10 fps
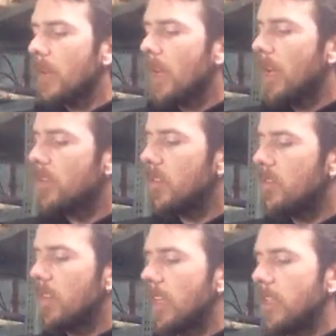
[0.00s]
And
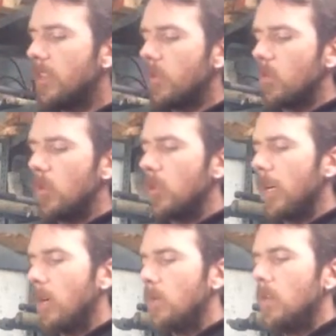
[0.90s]
essentially I needed to work
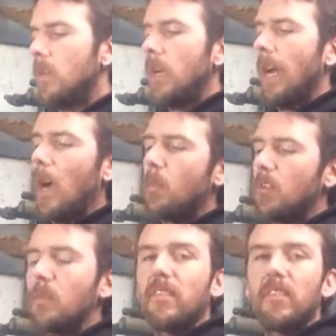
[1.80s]
out how
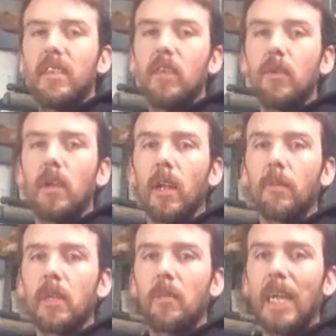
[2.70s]
much material I'm
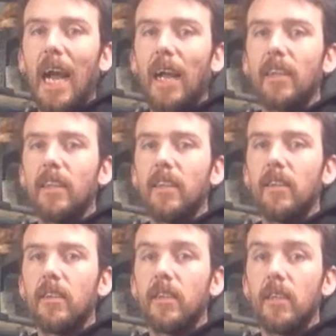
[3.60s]
going to be adding
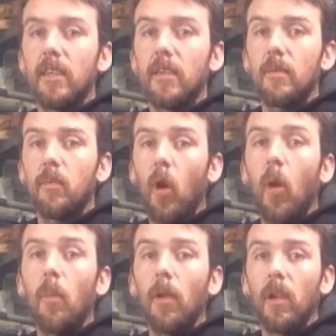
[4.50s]
to the
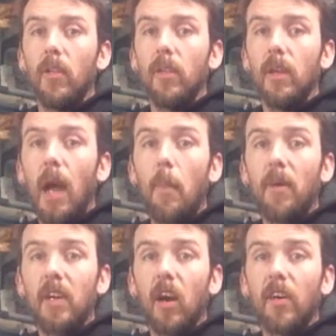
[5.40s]
pommel and the upper
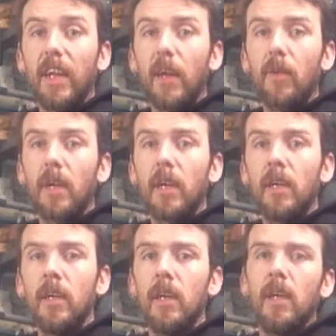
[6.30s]
guard area,
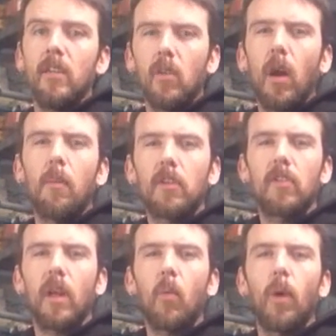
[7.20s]
so how much
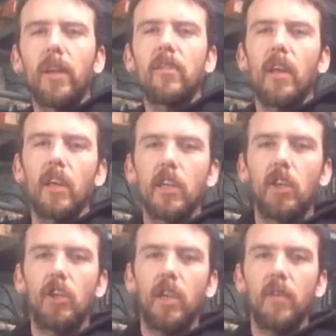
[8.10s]
that weight's then going to
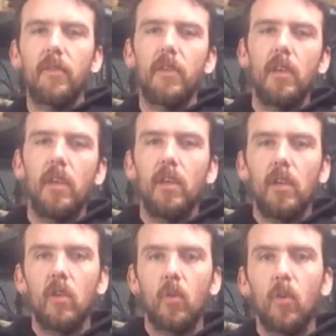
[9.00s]
shift
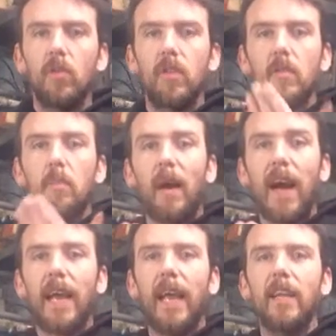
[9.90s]
towards this
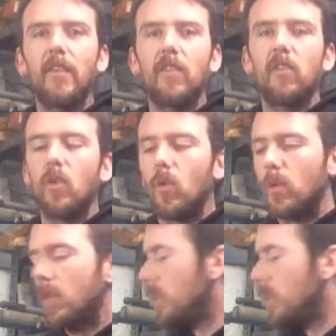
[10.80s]
back end of the sword.